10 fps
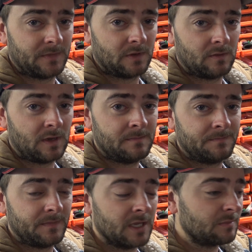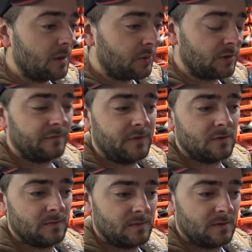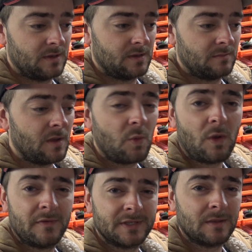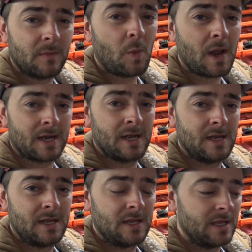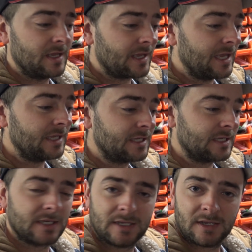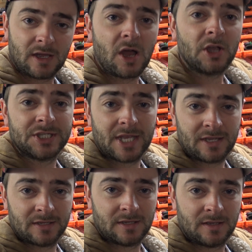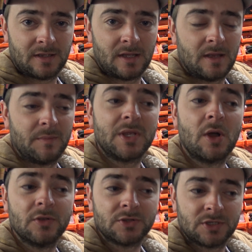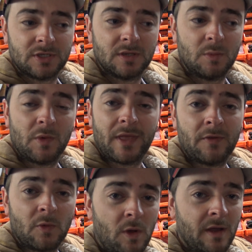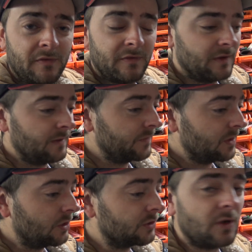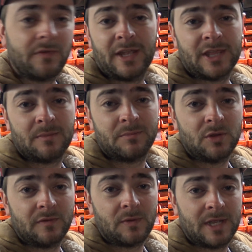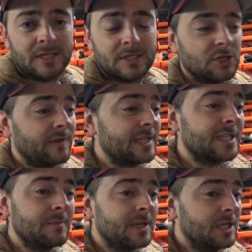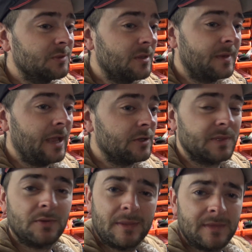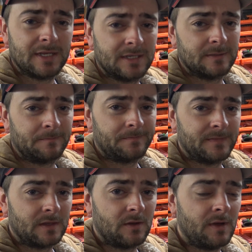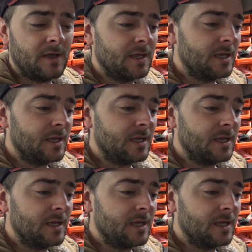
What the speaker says: Alright? That's my point of view. My wife is number one. Kids are second. Because without the wife, could not have had them beautiful kids. Could have had some kids with somebody else, but not them kids. Alright?